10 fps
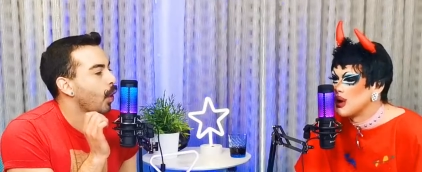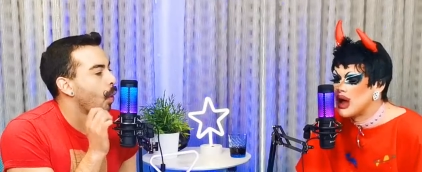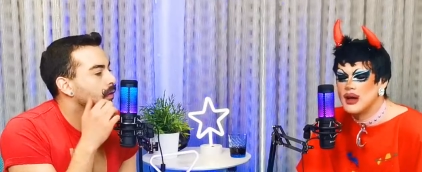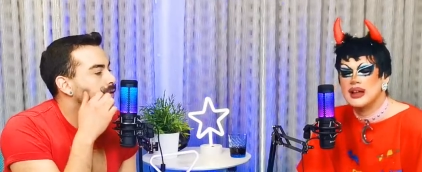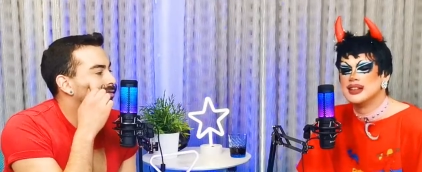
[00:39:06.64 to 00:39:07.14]

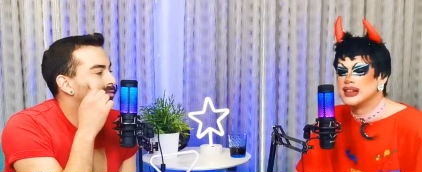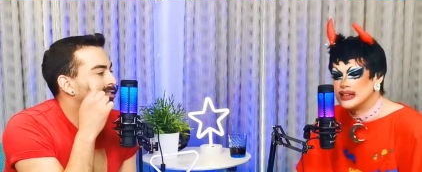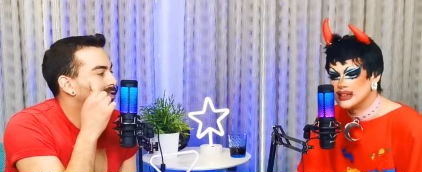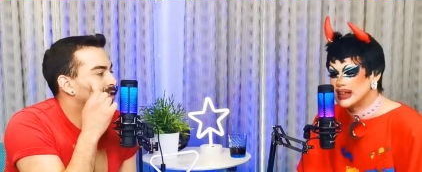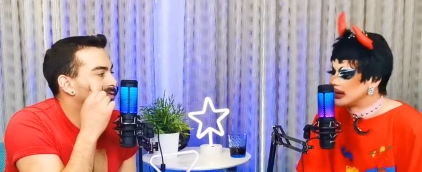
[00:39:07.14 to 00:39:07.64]
Speaker 1: Wee wah wee
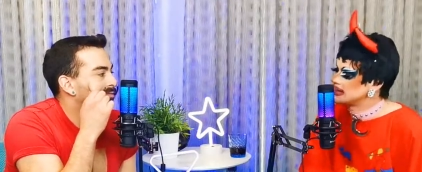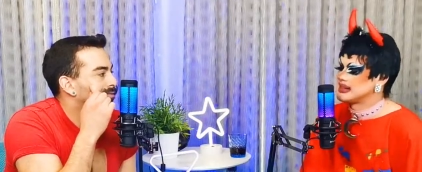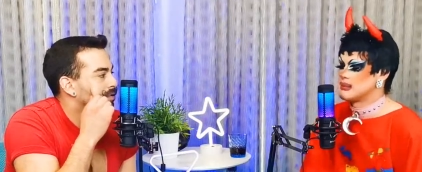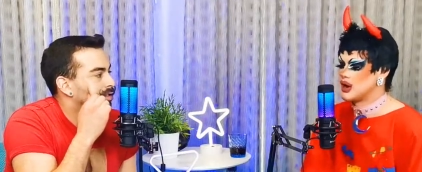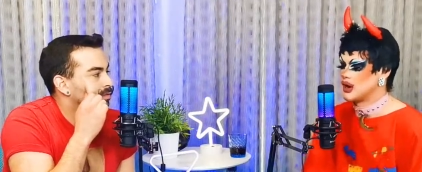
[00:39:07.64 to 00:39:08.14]
wah wee wah
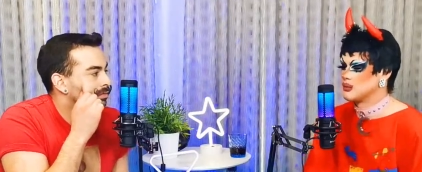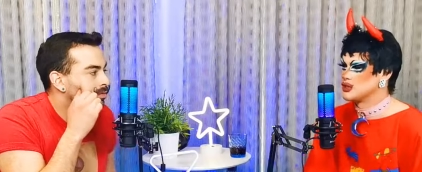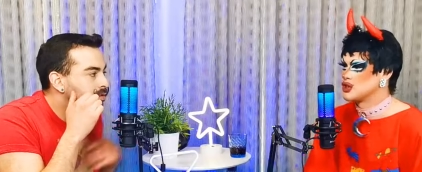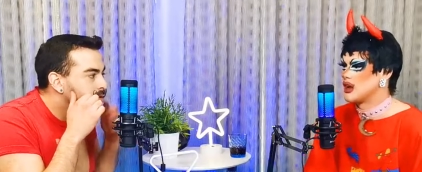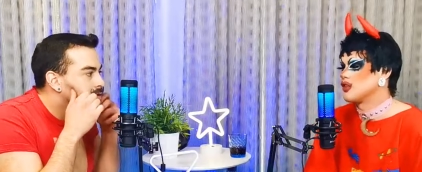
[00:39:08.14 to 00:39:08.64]
wee wah.
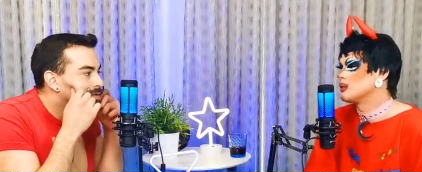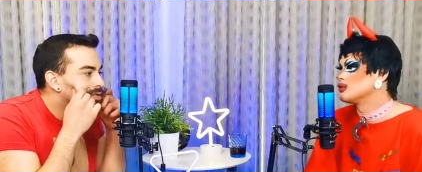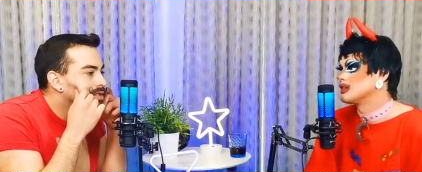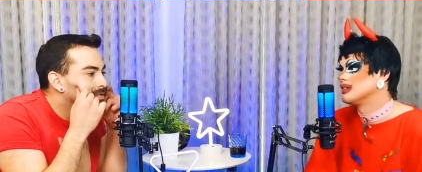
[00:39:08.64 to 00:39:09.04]
Saint does